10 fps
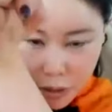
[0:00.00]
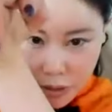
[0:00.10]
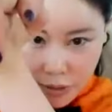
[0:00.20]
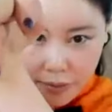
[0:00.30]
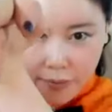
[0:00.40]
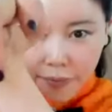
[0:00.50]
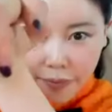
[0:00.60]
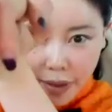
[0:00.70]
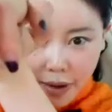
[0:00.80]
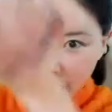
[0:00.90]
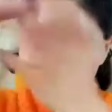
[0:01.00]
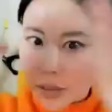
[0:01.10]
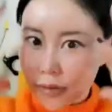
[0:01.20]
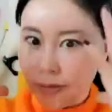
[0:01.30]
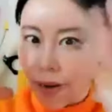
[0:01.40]
posture in
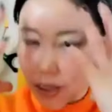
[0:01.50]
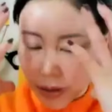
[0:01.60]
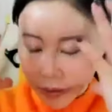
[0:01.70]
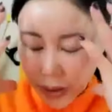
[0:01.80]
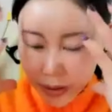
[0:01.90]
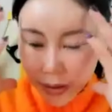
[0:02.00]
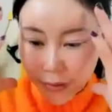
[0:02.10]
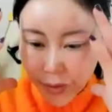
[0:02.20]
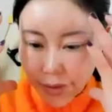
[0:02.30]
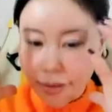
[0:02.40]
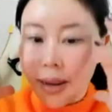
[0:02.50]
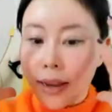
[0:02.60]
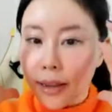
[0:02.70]
good face, resting face,